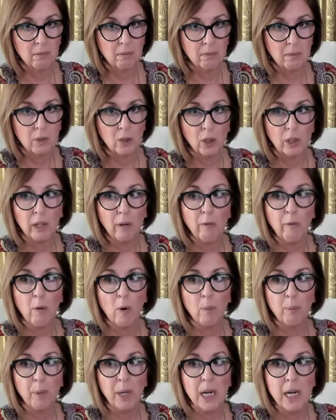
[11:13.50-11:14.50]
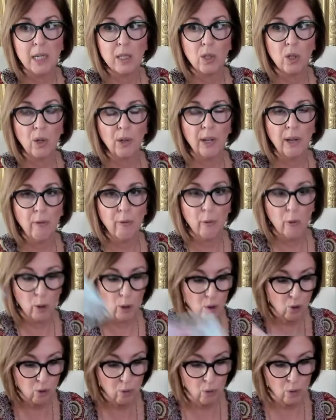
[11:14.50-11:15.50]
Looking for peace, looking for
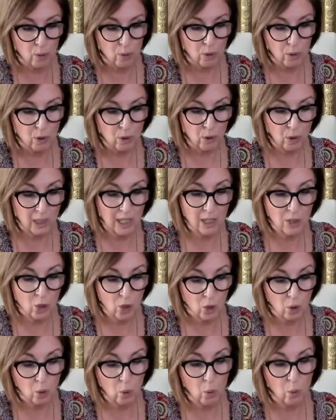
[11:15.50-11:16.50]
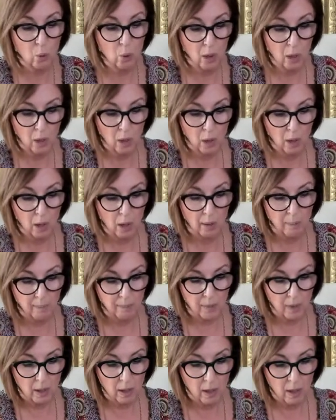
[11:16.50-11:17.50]
a truce, looking to
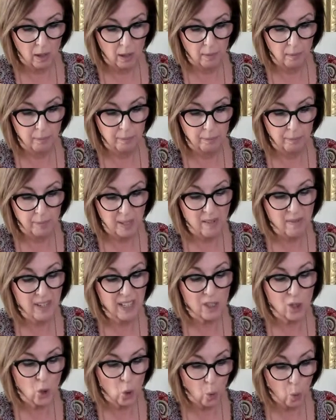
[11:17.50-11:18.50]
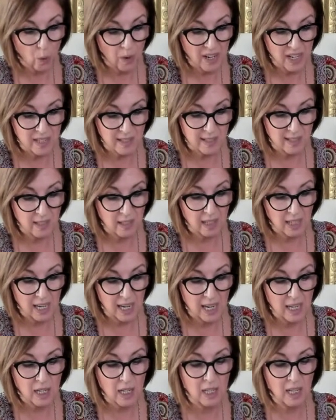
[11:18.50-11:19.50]
be victorious
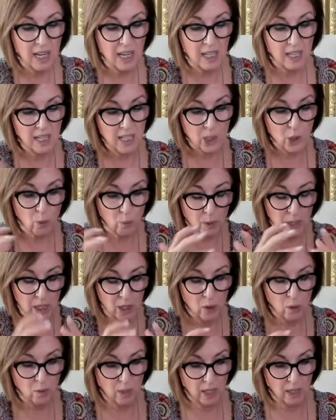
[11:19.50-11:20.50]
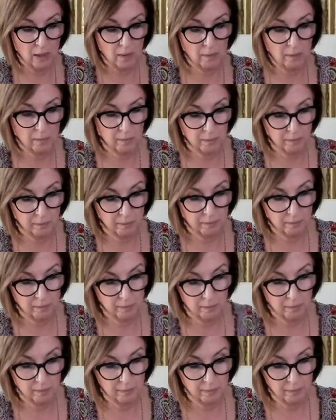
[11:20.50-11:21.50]
in this reunion.
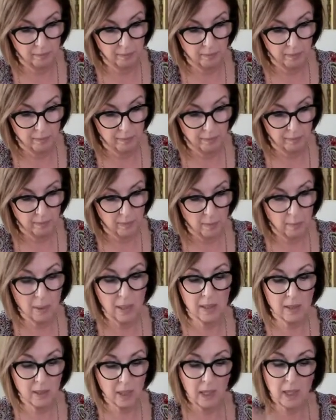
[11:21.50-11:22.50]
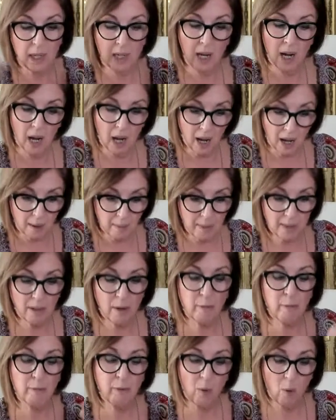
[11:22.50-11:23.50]
But it's going to come in
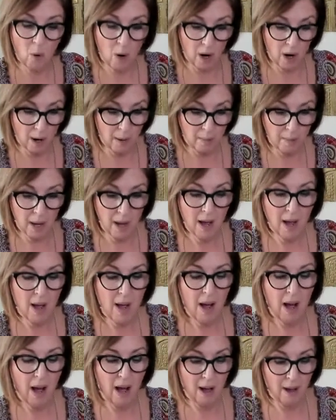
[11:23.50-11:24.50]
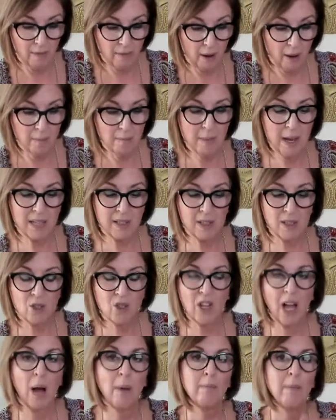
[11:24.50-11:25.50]
the form of a
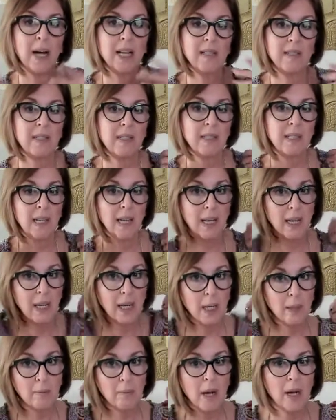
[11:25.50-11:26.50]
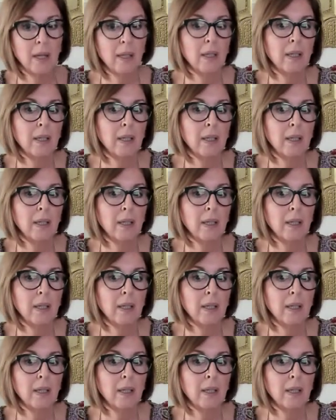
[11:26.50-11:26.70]
message that might seem